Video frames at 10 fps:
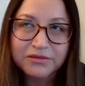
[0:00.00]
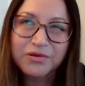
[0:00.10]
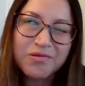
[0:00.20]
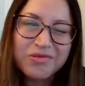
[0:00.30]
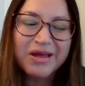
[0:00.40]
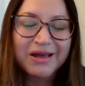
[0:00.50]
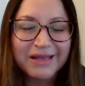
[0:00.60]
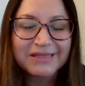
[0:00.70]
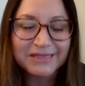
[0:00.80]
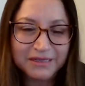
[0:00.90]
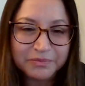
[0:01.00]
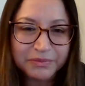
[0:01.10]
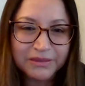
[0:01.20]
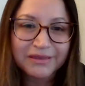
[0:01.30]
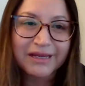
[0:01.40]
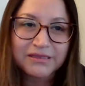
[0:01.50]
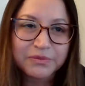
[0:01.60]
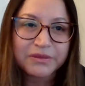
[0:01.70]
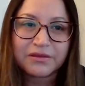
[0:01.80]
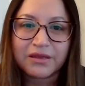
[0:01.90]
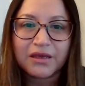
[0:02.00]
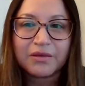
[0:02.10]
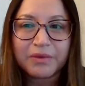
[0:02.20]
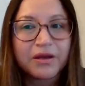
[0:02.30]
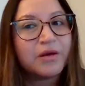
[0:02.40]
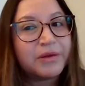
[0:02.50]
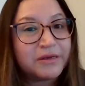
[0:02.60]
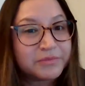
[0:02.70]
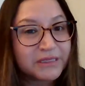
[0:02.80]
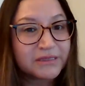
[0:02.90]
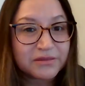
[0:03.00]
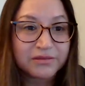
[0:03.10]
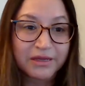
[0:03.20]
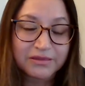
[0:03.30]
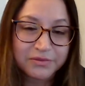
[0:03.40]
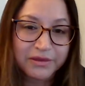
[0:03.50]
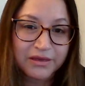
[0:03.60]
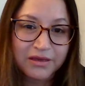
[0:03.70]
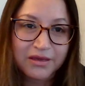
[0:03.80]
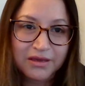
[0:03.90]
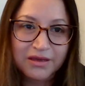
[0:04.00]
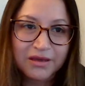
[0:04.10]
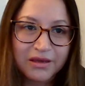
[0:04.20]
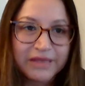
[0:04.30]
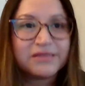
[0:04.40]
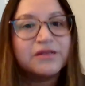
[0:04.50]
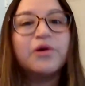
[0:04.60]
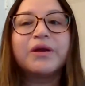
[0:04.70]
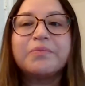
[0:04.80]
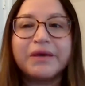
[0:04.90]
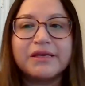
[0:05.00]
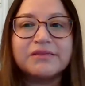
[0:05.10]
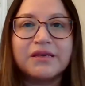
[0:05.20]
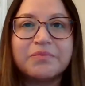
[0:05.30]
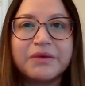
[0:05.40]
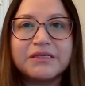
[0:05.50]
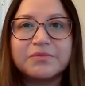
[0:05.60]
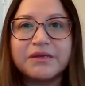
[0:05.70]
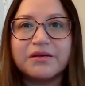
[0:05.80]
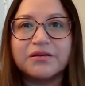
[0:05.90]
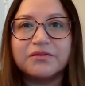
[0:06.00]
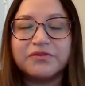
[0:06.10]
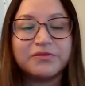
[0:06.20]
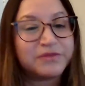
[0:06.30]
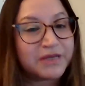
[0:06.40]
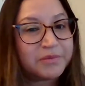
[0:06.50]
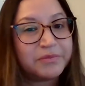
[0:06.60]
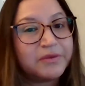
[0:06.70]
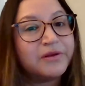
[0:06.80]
So all that adds up, and that's what they become an MD. So that's why it's an investment of time.